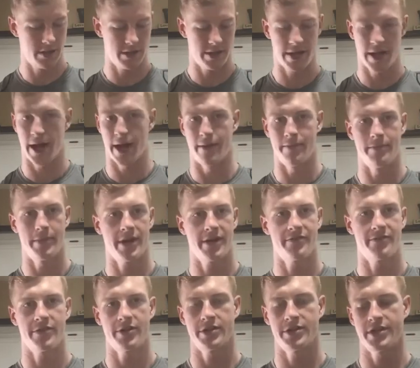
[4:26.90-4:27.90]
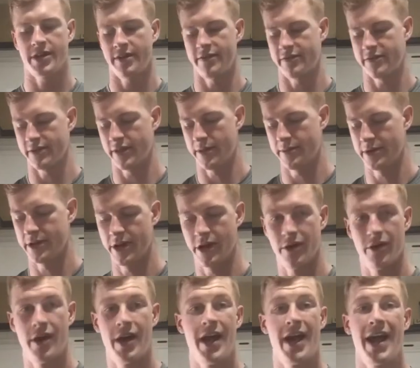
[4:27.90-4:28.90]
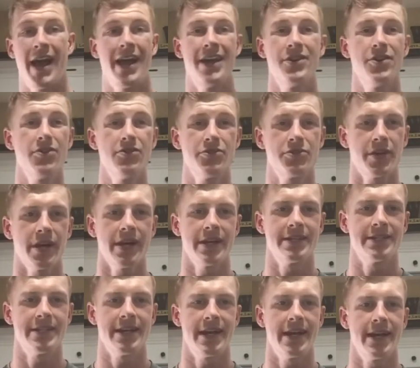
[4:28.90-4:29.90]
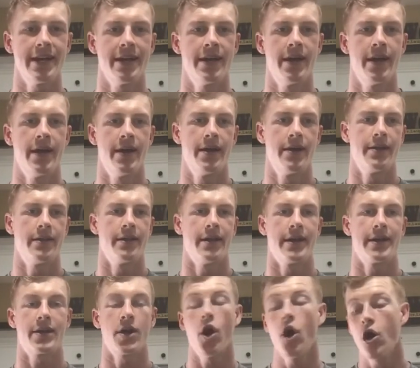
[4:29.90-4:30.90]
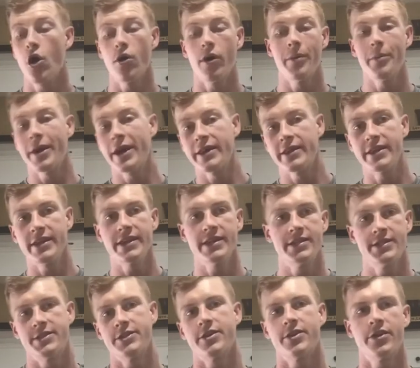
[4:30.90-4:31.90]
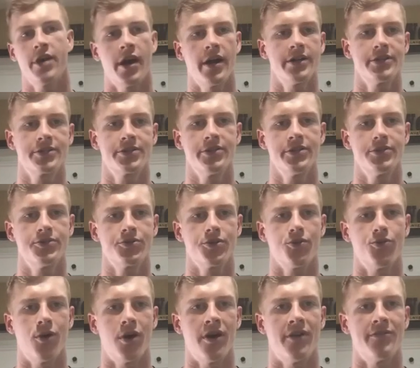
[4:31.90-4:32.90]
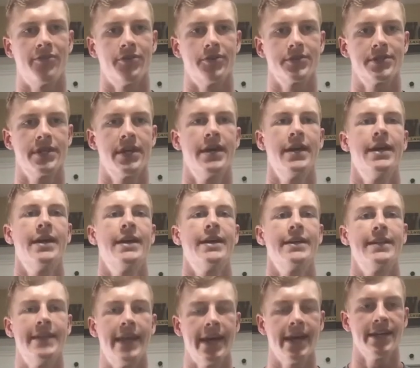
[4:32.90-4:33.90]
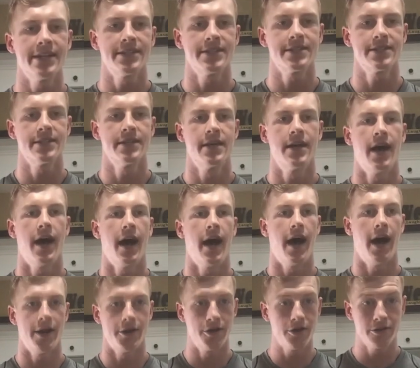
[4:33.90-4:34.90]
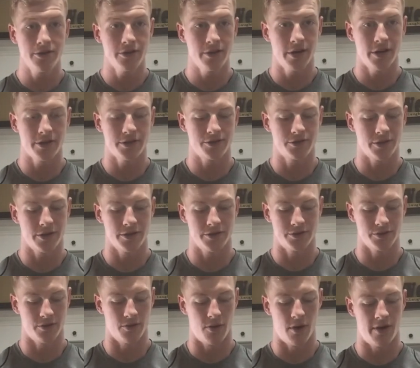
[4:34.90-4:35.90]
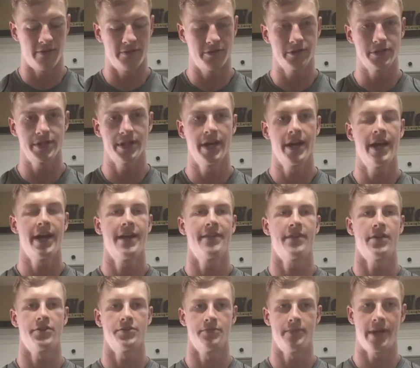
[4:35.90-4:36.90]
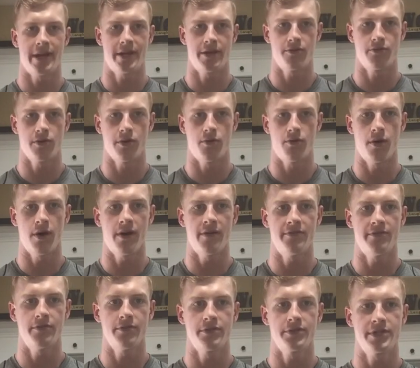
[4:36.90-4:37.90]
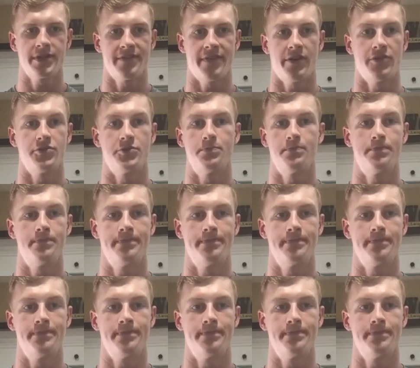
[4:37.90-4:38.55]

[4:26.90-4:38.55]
yeah, make them for yourself, let me know. And don't try to say like, oh, I made these and they're not as good as real waffles. Yes, I know they're not as good as real waffles. If I was making real waffles, if I was